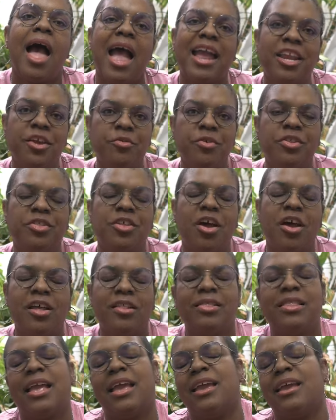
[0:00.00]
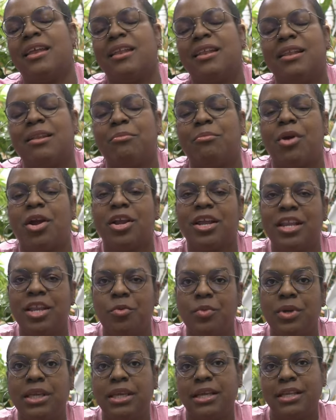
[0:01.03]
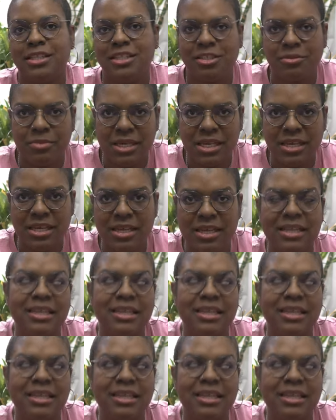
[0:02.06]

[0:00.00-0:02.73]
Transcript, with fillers: I never thought that marketing would get to me.